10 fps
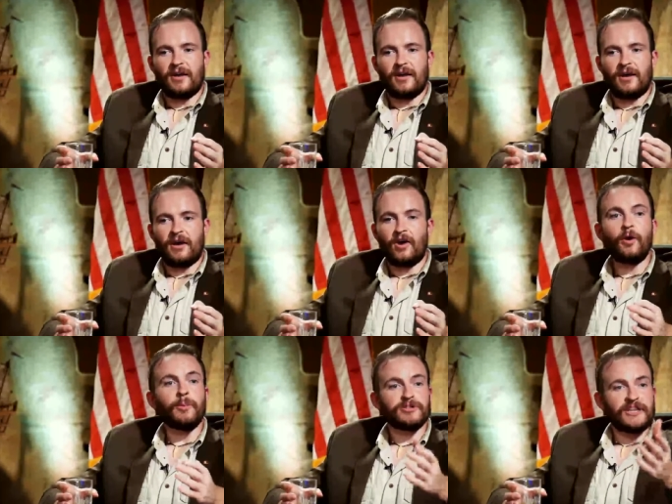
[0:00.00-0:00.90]
are
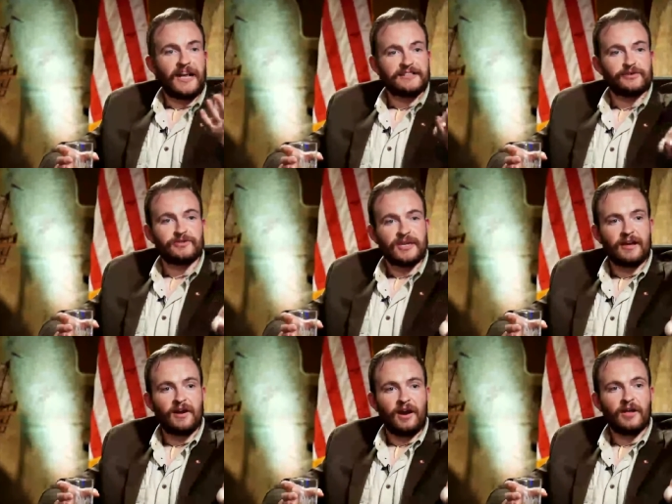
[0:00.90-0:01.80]
almost, as you said,
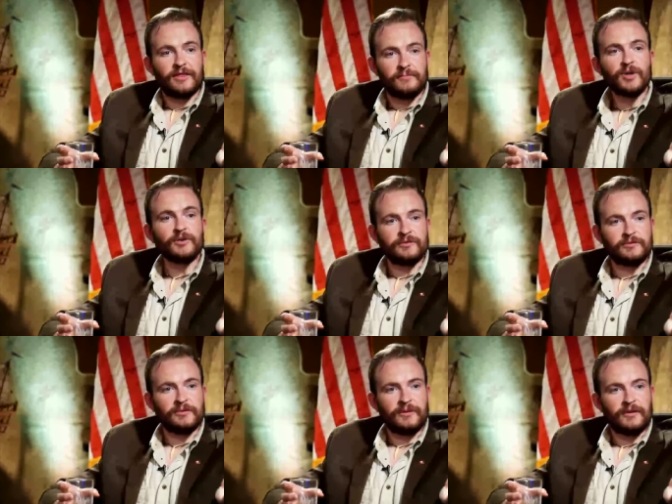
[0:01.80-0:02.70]
on the moon.
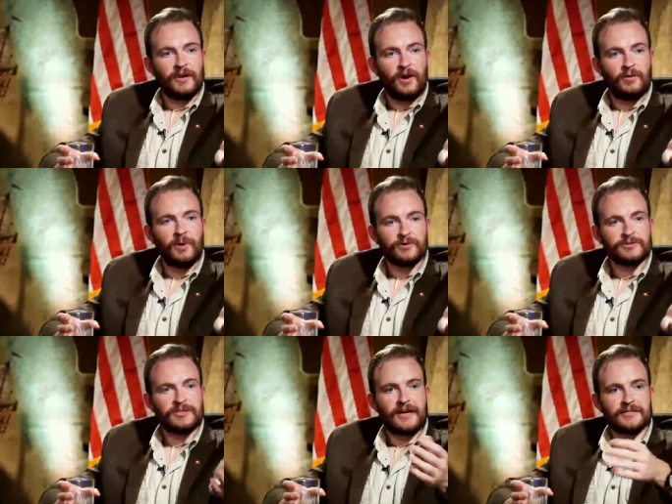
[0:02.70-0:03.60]
Yes, almost,
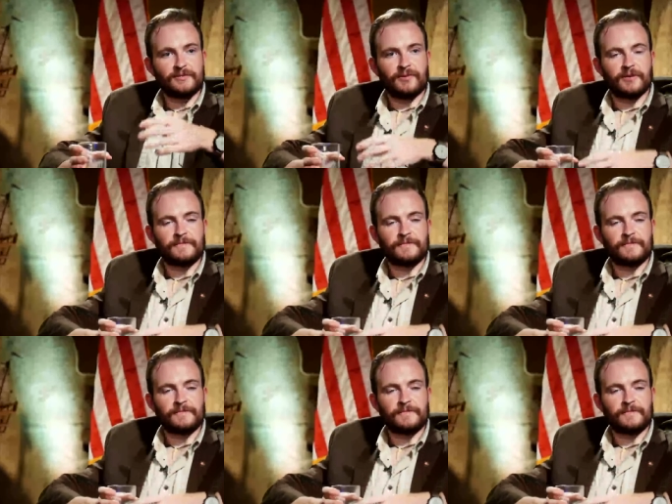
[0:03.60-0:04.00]
could have been. as it were